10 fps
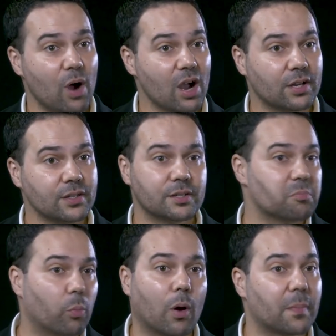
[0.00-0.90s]
workers
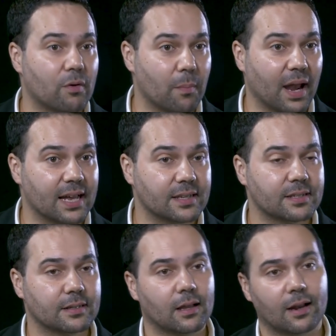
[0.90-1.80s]
won't be
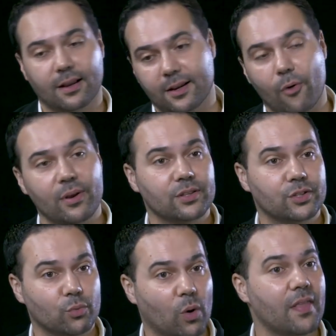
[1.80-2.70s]
replaced. And I go
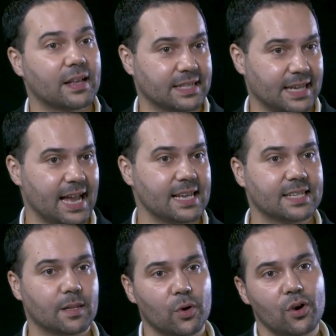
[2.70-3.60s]
into why that's the
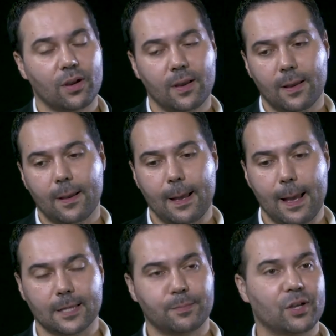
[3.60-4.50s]
case in the book.
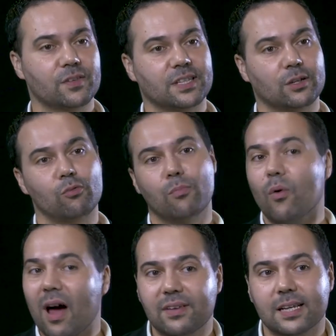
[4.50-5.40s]
It's because of something called
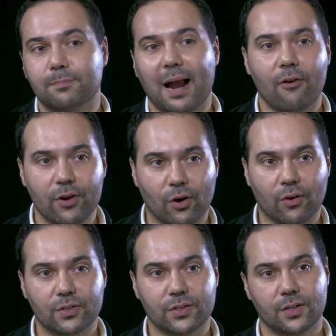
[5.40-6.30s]
Moravec's
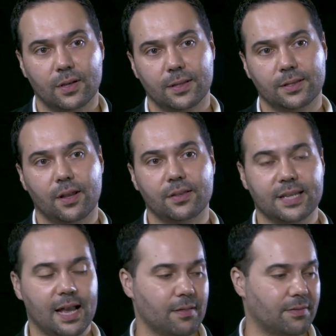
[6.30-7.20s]
paradox. Turns
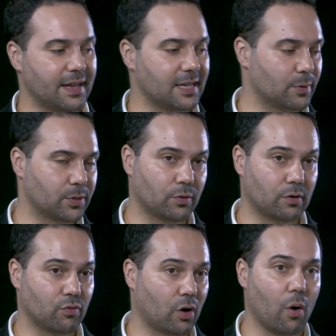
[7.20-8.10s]
out that things which
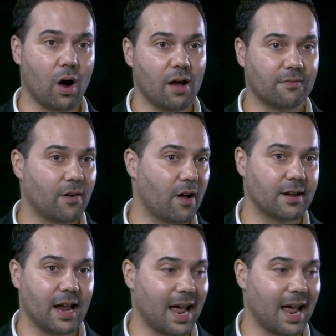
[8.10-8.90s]
require fine